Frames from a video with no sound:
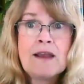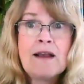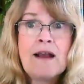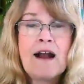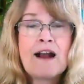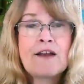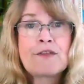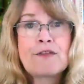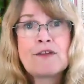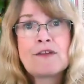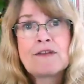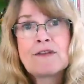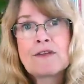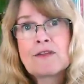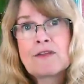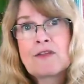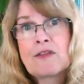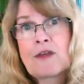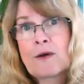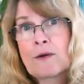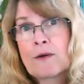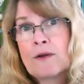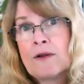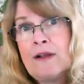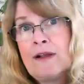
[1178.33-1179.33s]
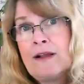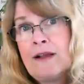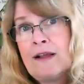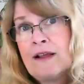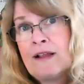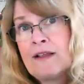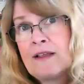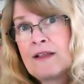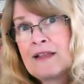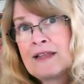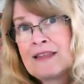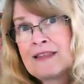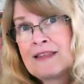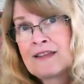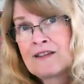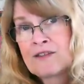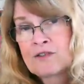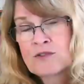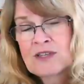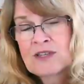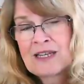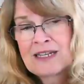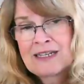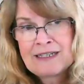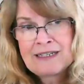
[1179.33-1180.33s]
I think that they're
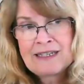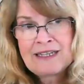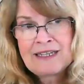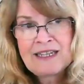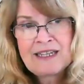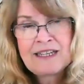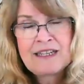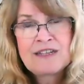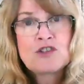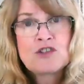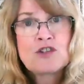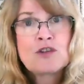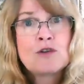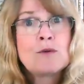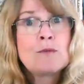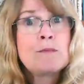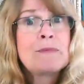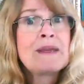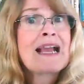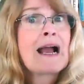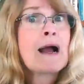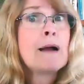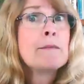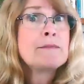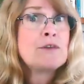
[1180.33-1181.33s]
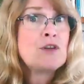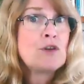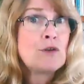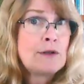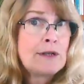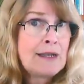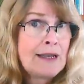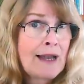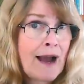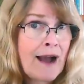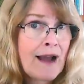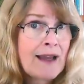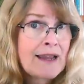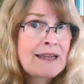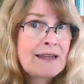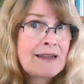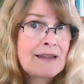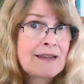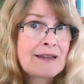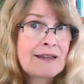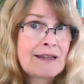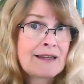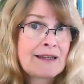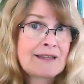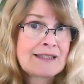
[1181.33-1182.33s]
there's a need to become
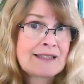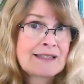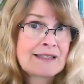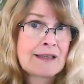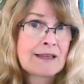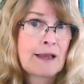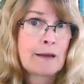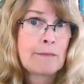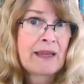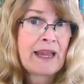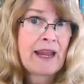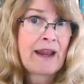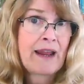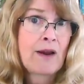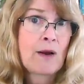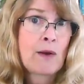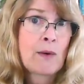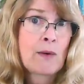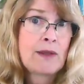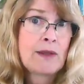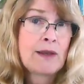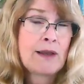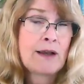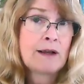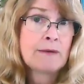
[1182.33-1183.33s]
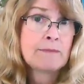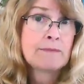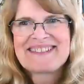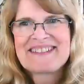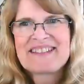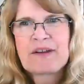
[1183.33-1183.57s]
united in some area.